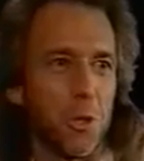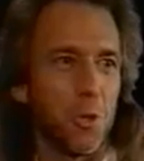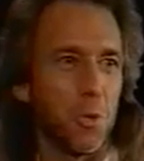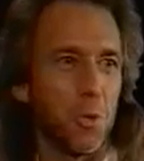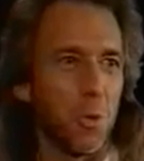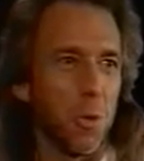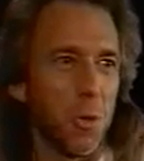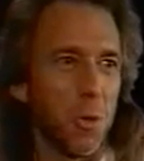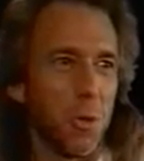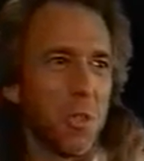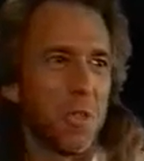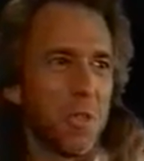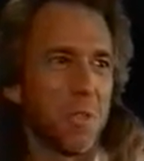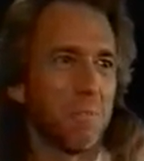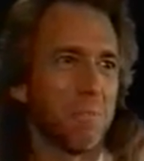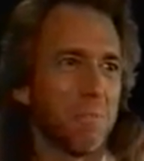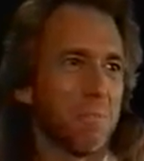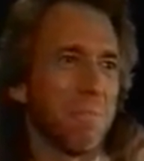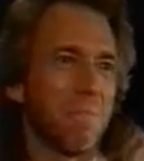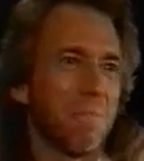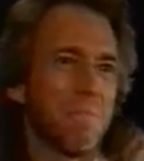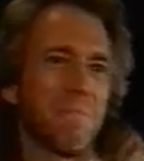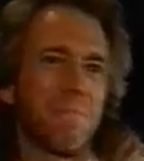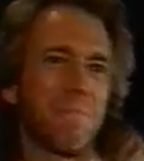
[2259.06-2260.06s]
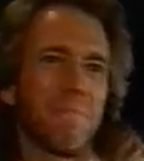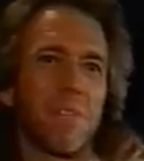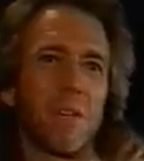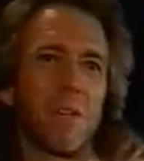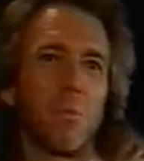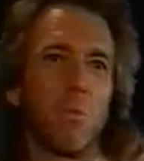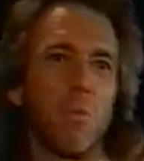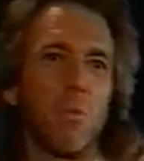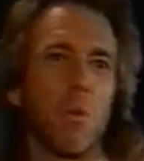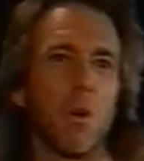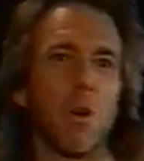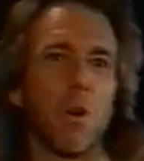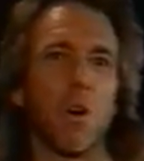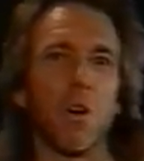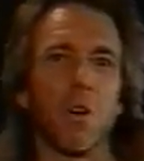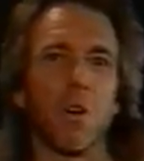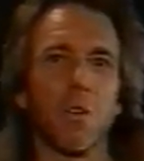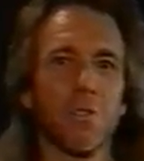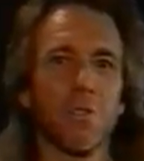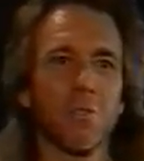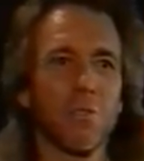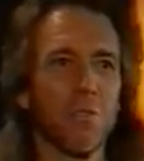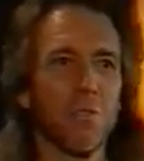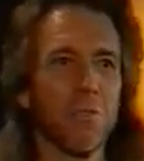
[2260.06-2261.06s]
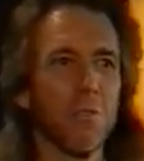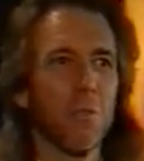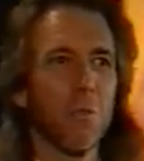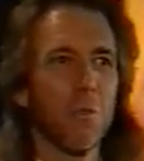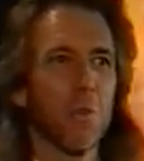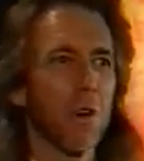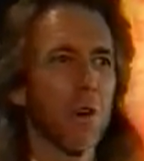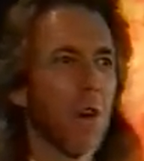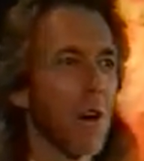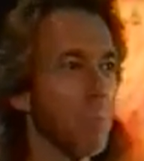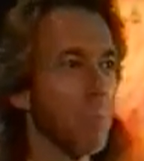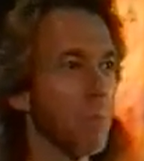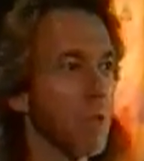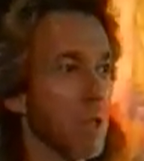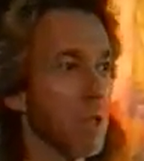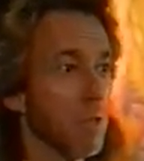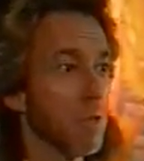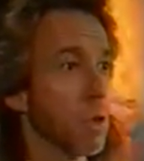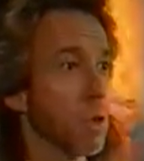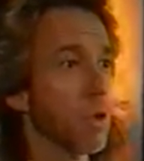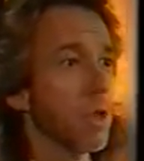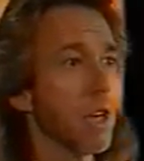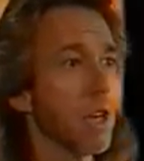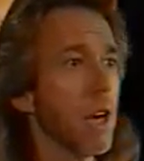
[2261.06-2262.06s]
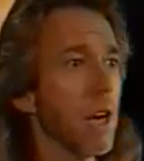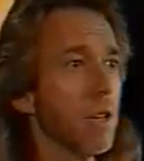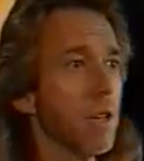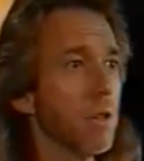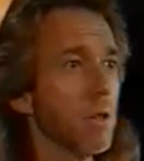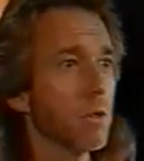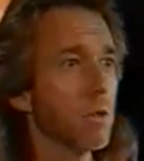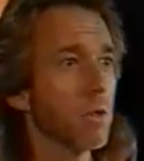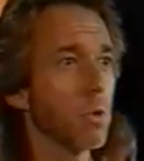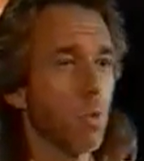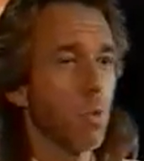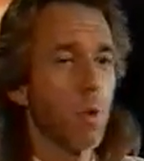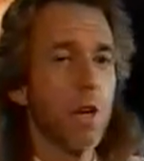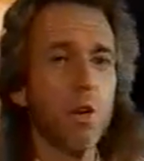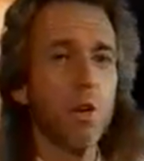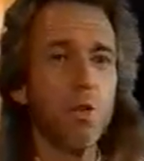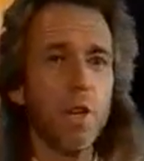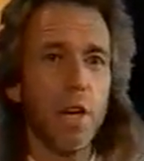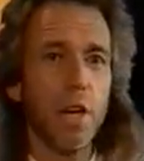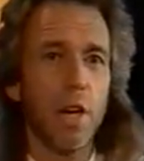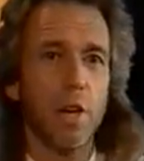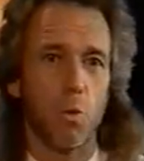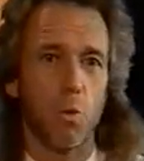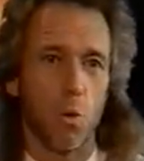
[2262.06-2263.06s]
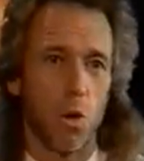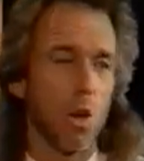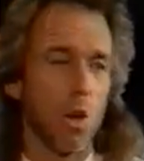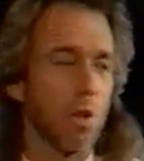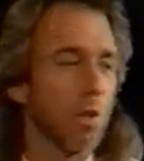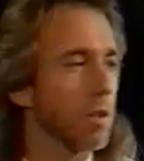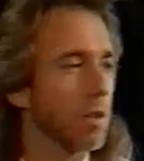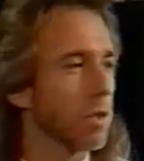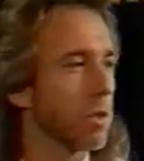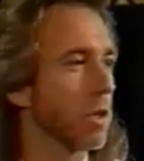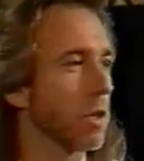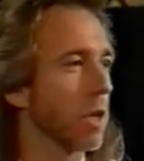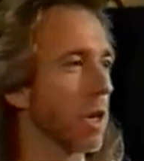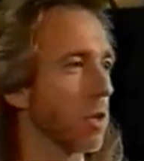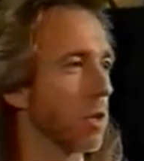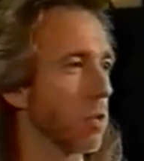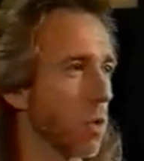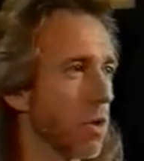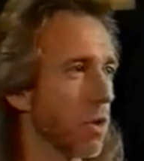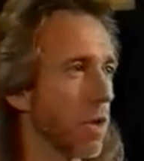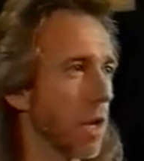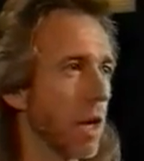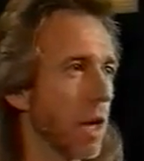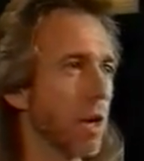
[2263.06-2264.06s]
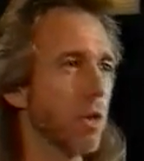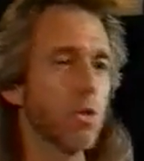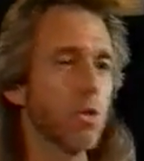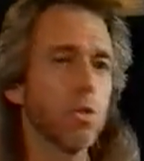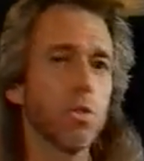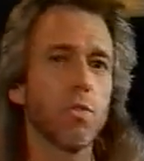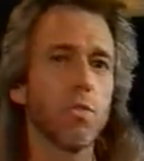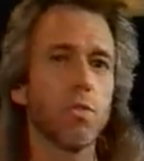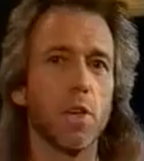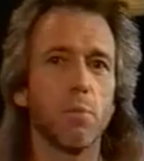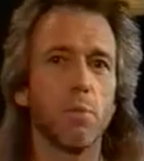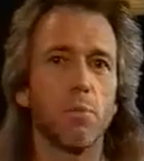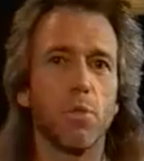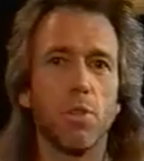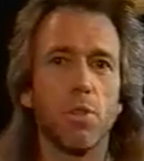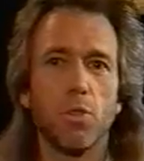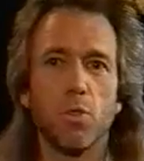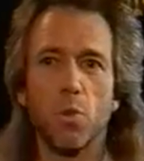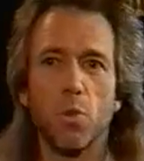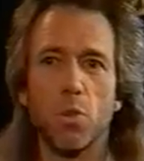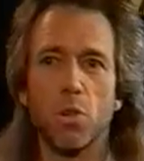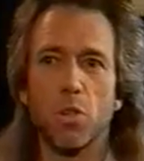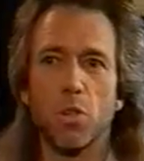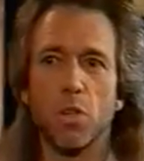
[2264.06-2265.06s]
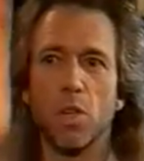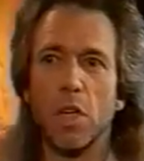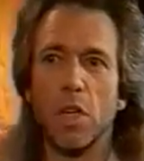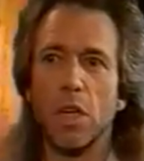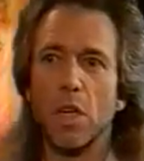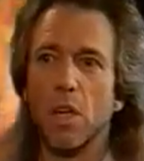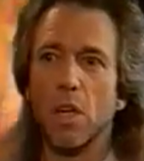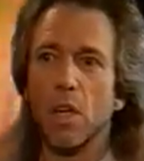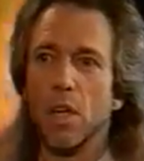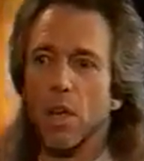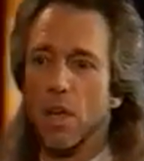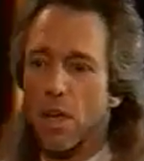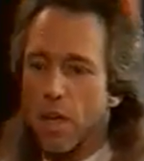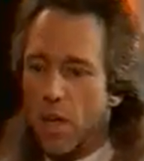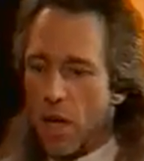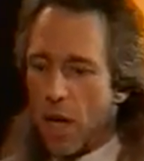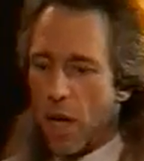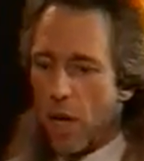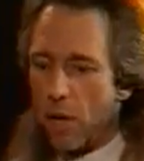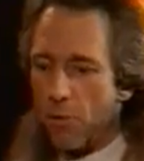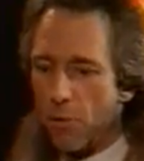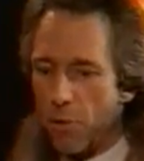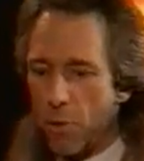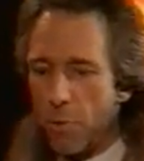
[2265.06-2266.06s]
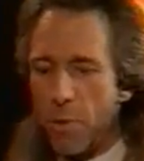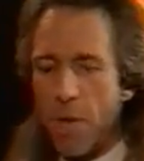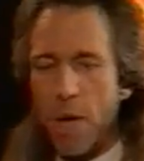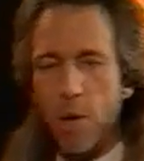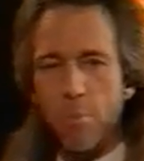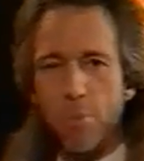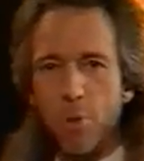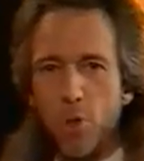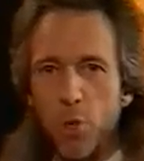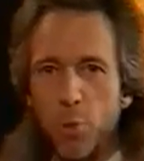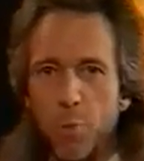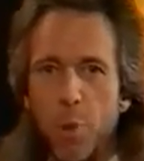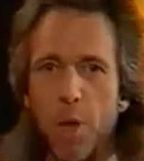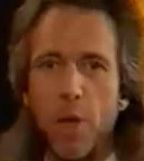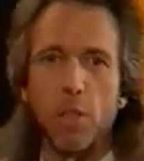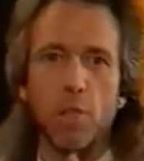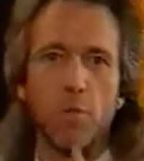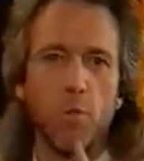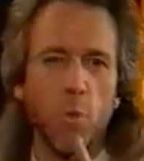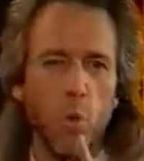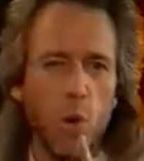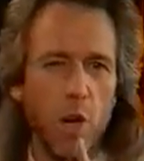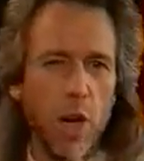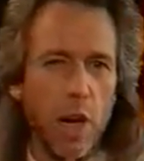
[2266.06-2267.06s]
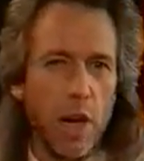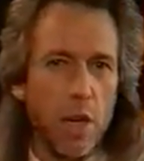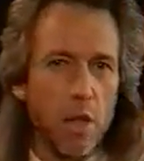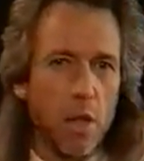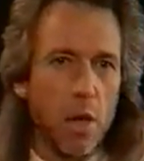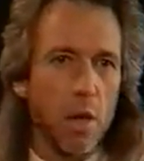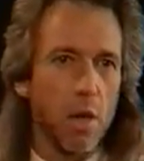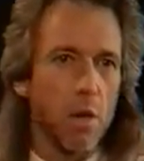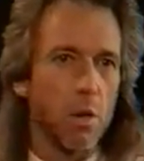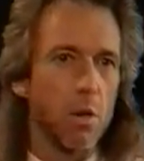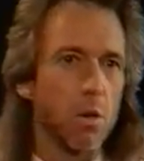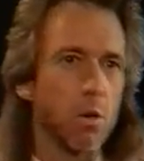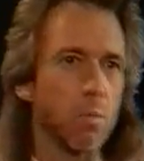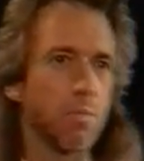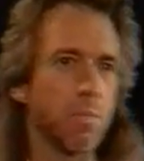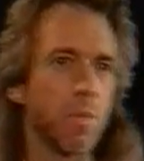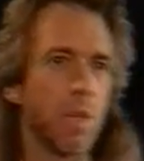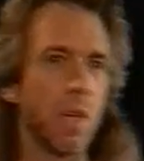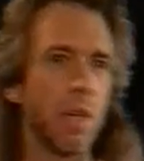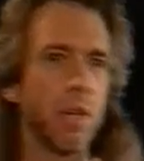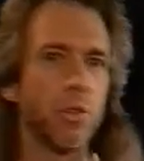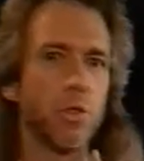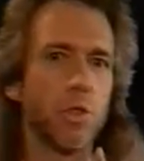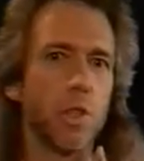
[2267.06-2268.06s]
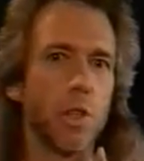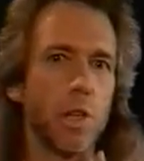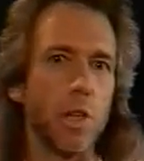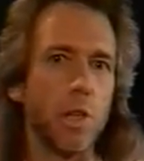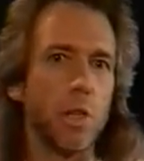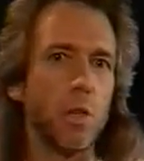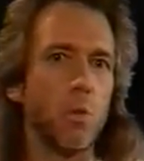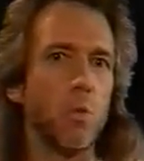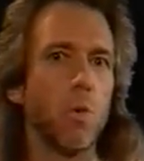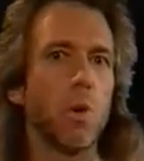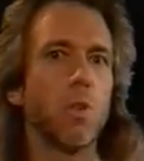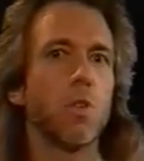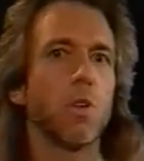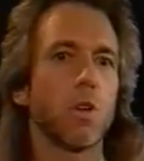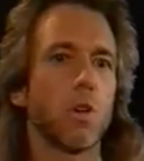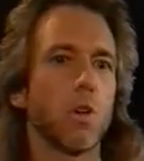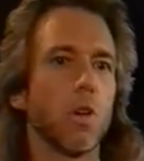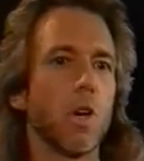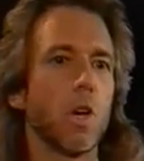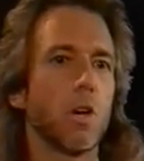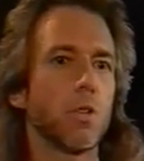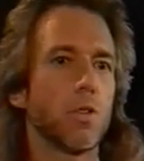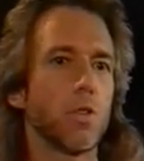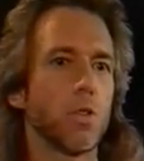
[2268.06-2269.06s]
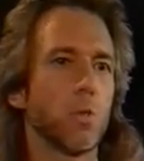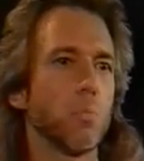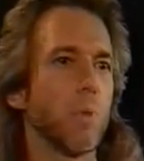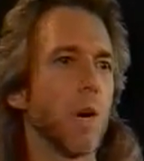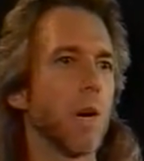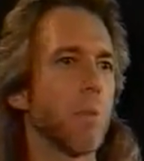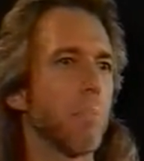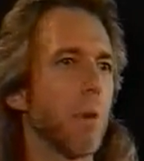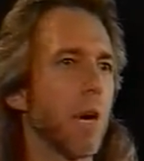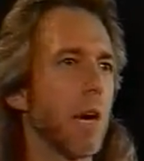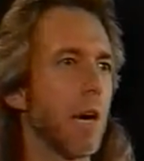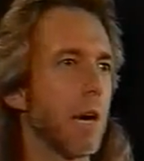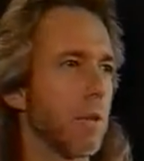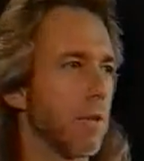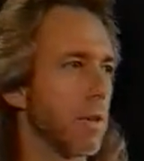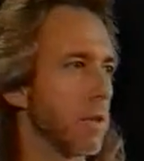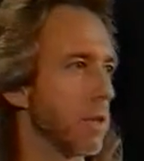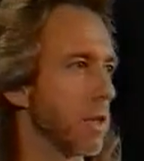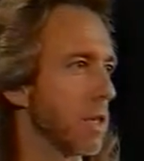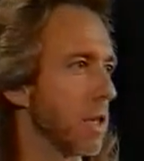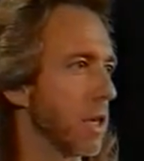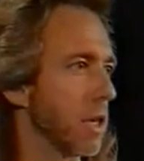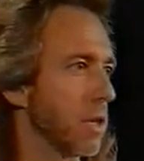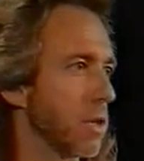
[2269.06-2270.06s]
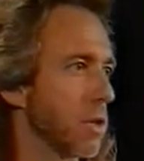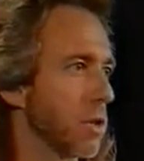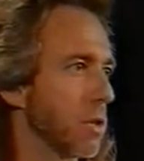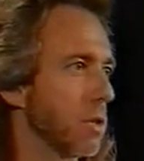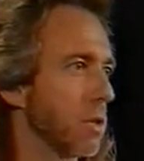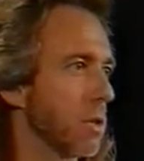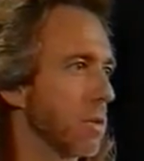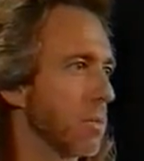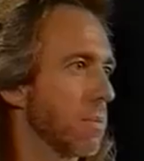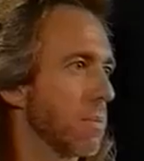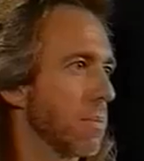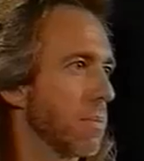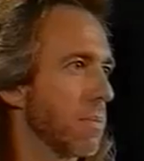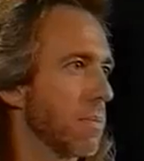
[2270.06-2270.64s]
in this world. And I believe you're the angels. We are the angels. We're all in this together. We're the angels that have come to this world. And from that perspective, what I know is that anyone that crosses my path is an angel.